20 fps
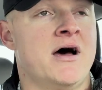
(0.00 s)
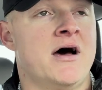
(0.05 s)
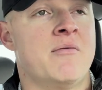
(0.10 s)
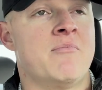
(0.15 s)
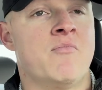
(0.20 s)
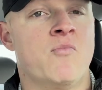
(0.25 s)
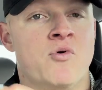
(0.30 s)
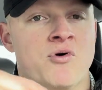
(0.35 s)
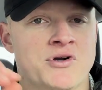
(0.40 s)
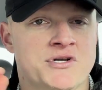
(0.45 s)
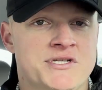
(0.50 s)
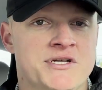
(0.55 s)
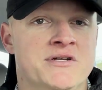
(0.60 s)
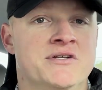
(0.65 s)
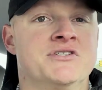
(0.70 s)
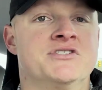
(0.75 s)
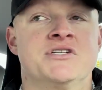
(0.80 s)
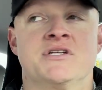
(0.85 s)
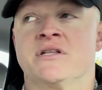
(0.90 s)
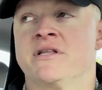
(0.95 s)
more
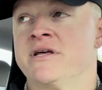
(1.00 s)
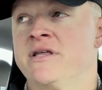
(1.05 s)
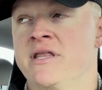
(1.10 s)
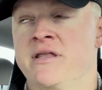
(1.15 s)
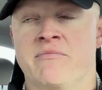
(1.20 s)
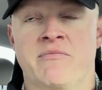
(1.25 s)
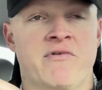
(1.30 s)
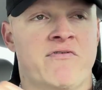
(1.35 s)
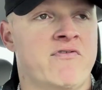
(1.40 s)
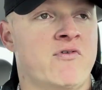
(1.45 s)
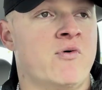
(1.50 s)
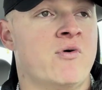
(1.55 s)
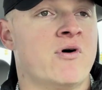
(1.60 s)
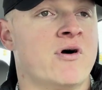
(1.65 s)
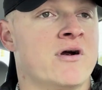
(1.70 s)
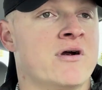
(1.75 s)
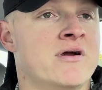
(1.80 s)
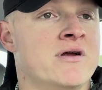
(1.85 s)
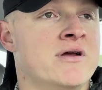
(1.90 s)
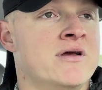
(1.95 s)
diligently than
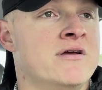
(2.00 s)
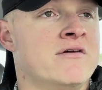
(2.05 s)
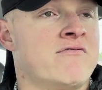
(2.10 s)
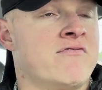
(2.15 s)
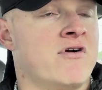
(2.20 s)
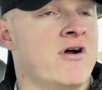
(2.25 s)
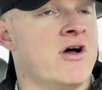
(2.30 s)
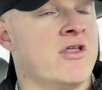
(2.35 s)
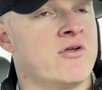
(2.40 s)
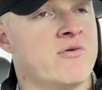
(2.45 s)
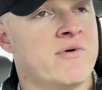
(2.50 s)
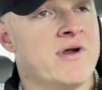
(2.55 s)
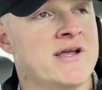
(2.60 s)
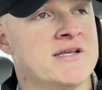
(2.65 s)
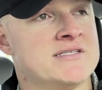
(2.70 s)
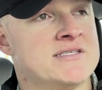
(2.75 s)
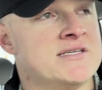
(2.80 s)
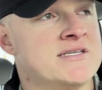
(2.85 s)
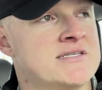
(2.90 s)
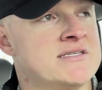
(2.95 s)
before for other
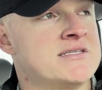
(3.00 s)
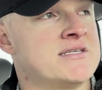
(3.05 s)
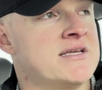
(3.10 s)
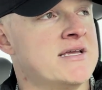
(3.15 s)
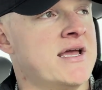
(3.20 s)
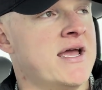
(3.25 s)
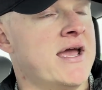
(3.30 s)
races.